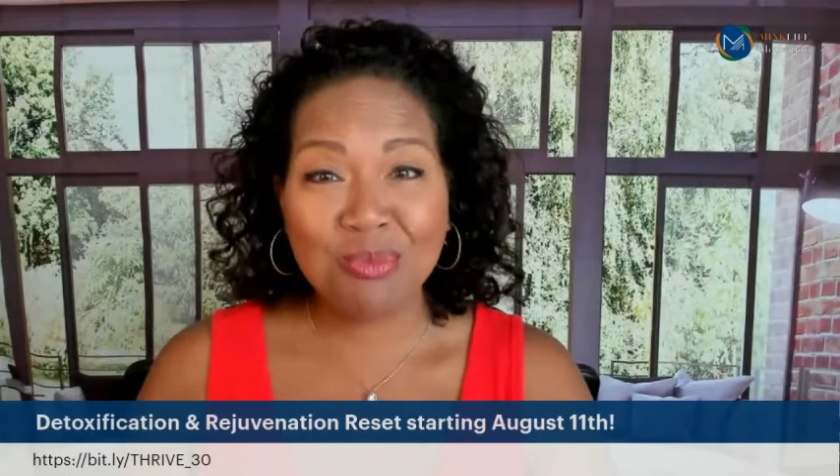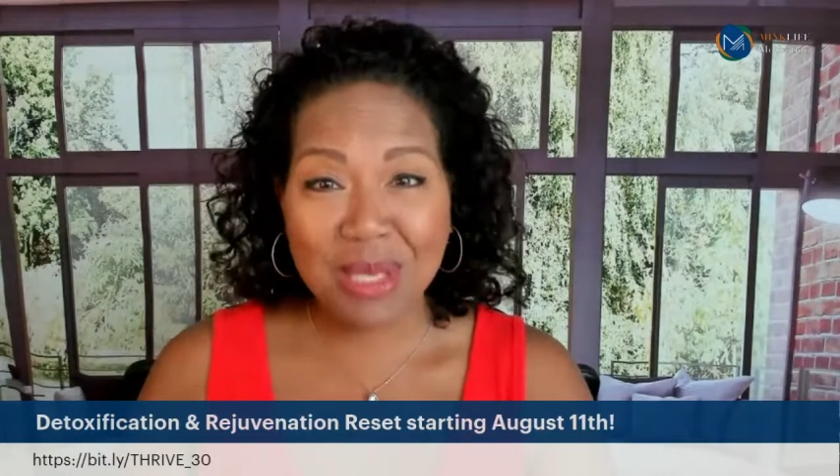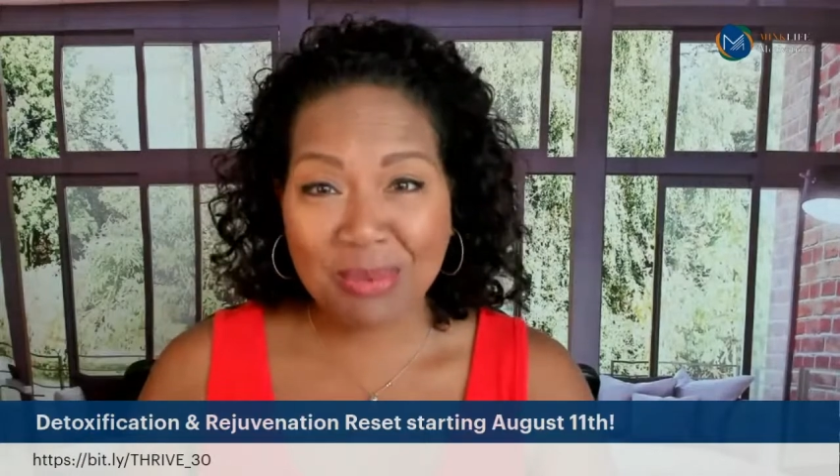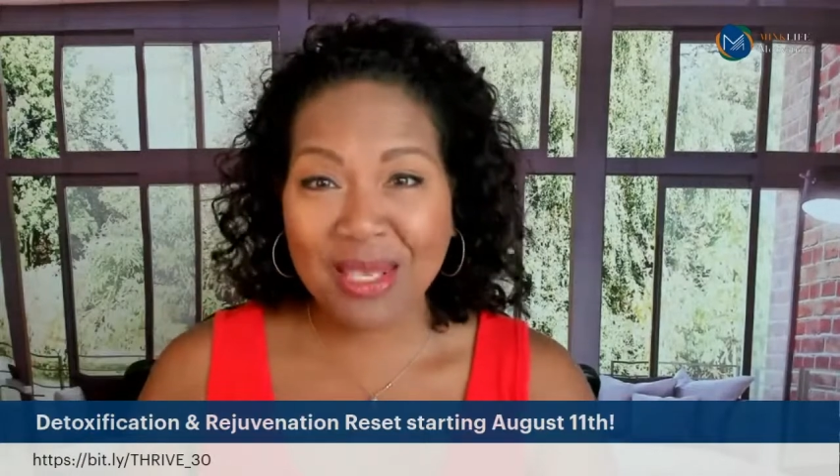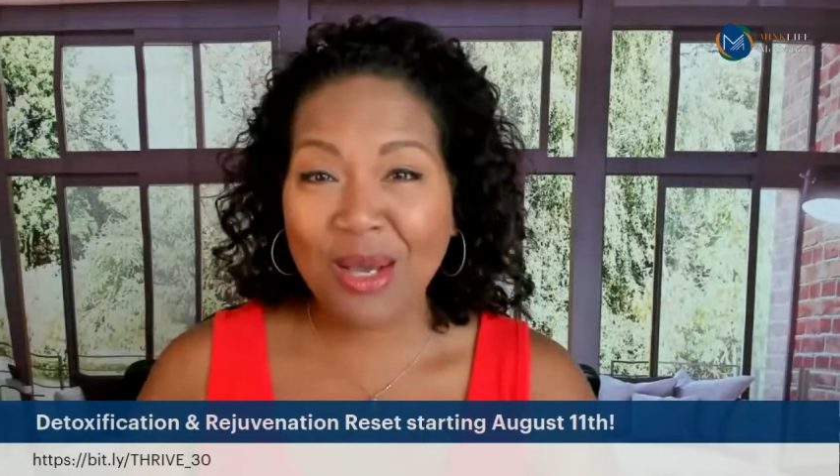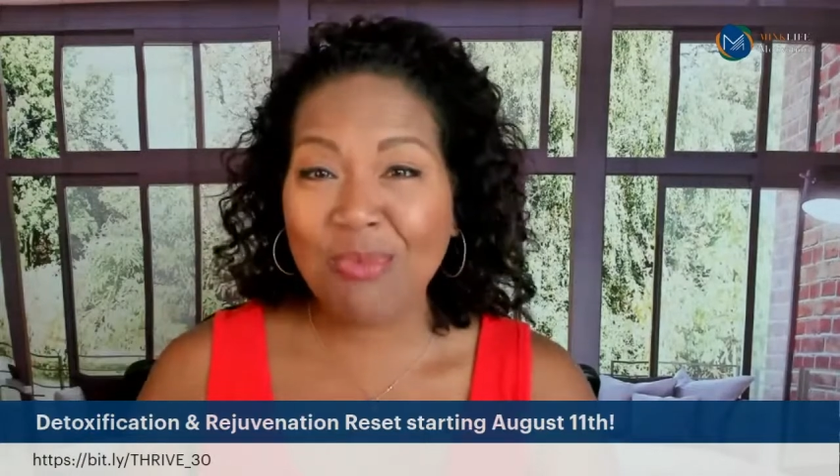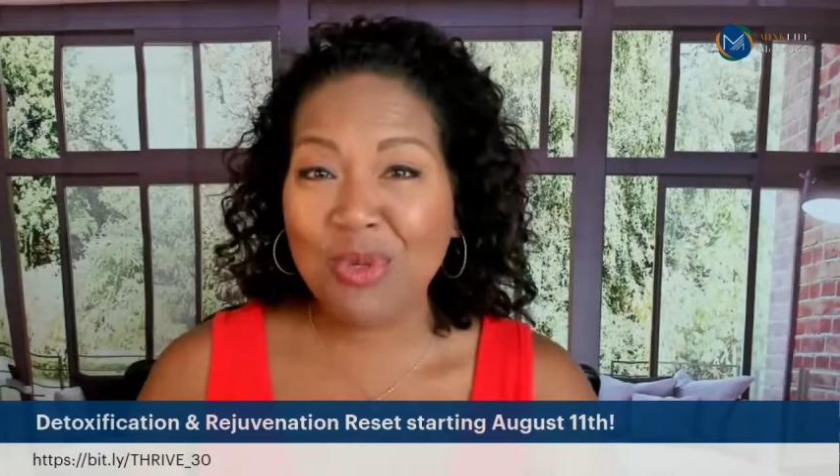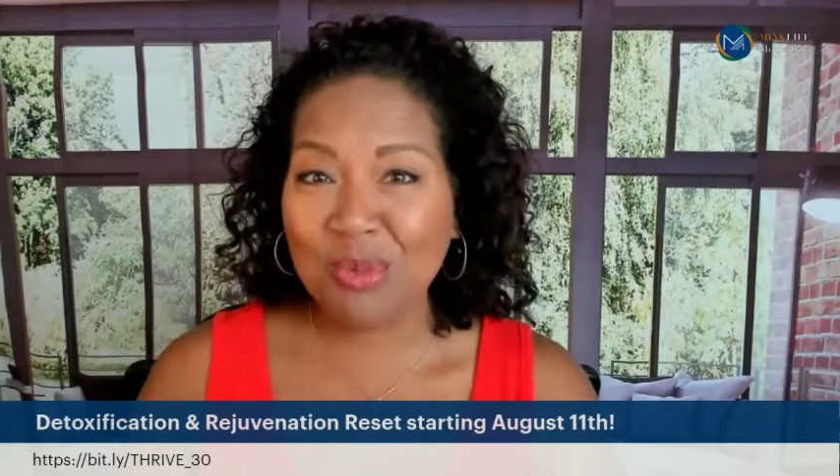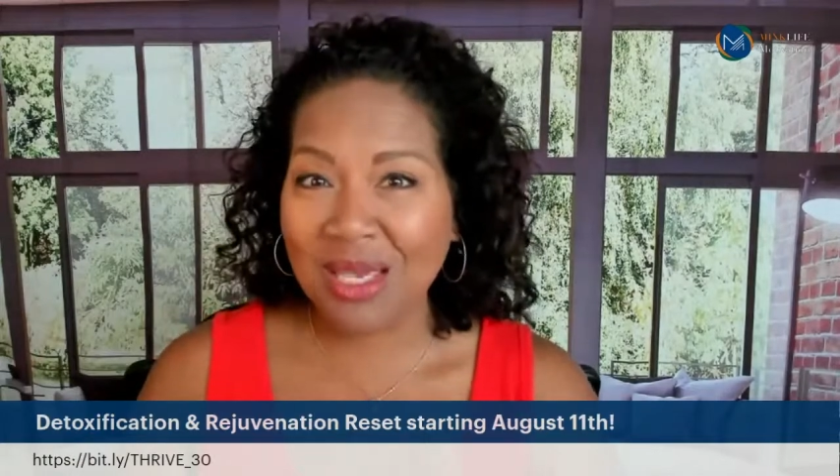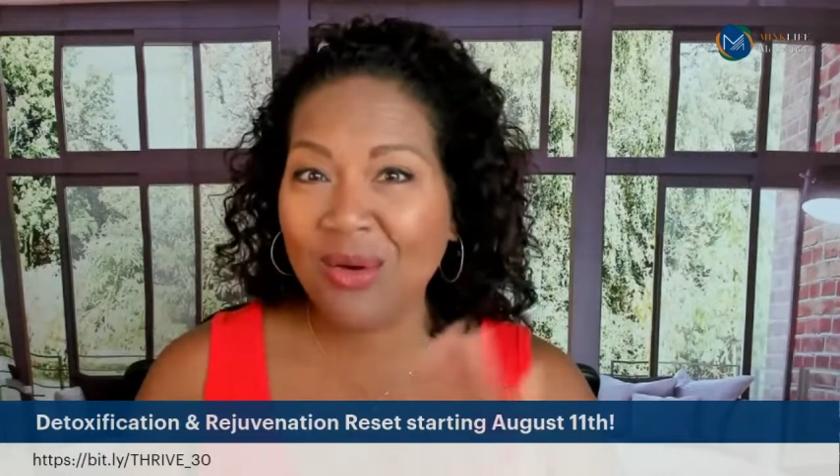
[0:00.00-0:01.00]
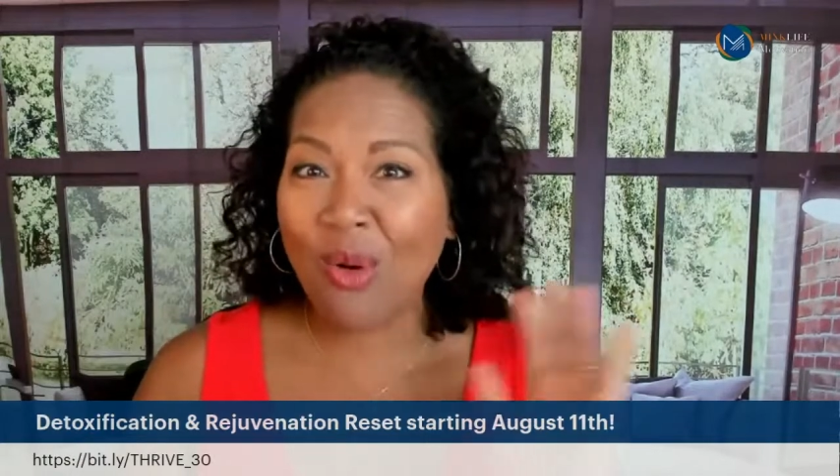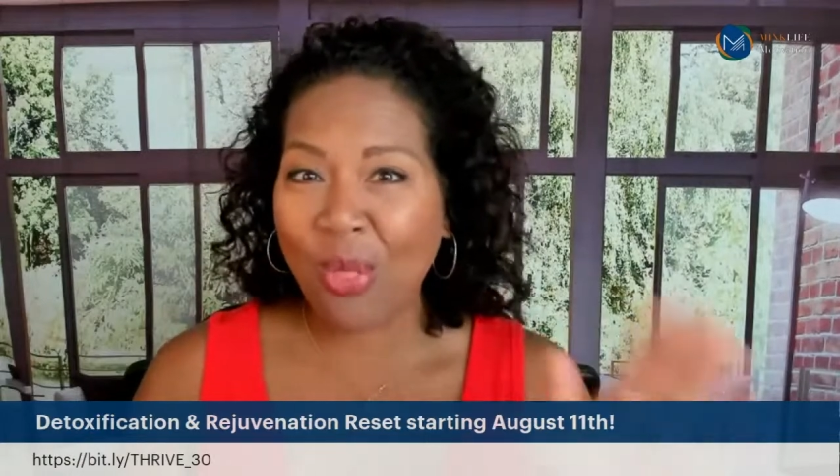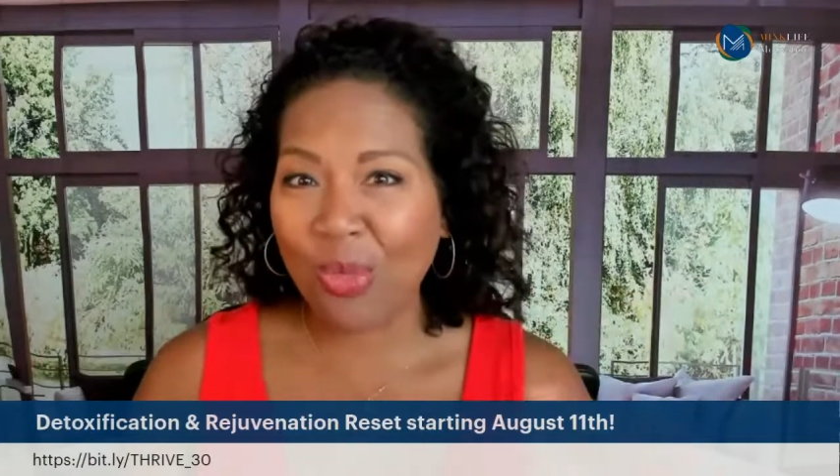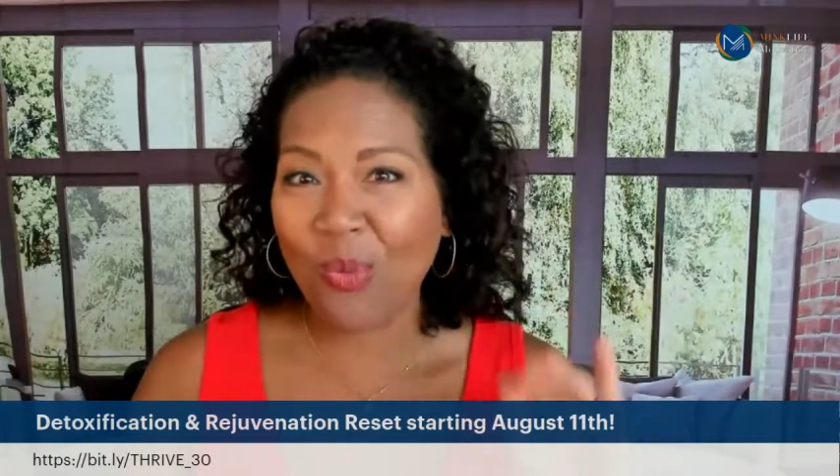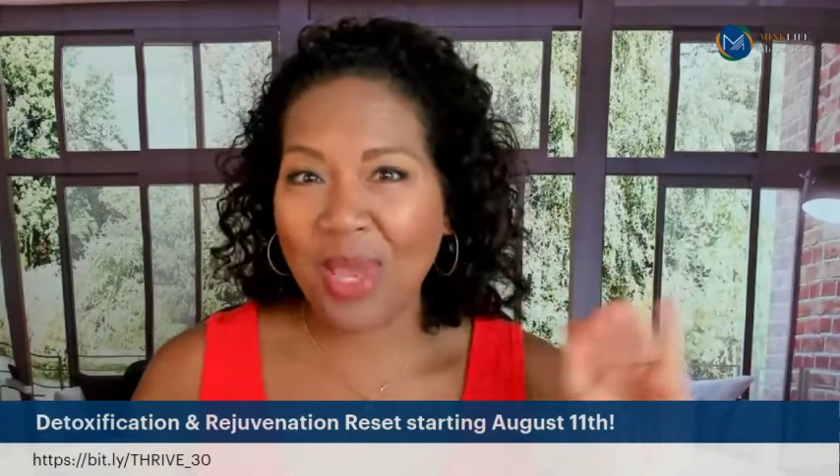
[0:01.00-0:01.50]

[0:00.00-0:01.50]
maybe help you get on the